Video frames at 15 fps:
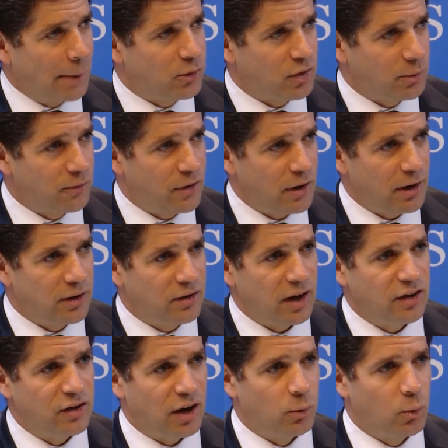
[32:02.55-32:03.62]
some very
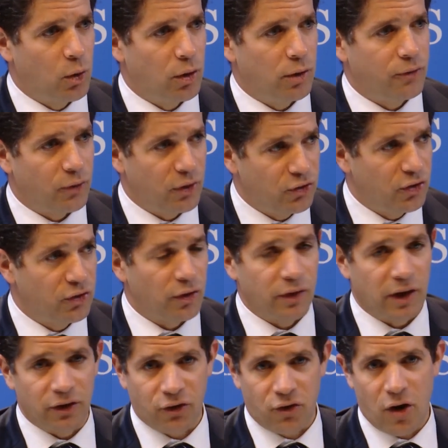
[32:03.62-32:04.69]
detailed work, for instance, on
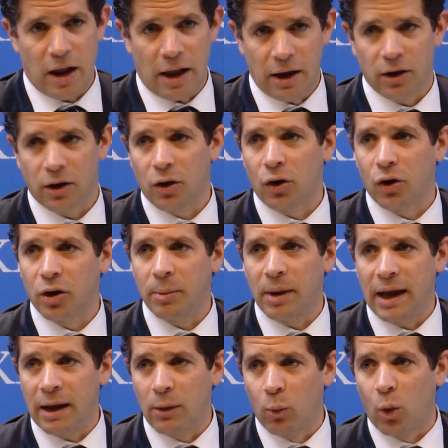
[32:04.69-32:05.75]
the Australian
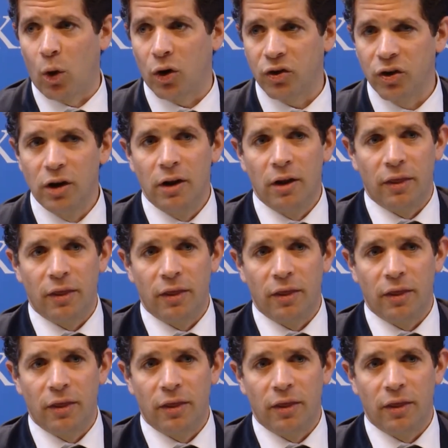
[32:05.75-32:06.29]
economy and what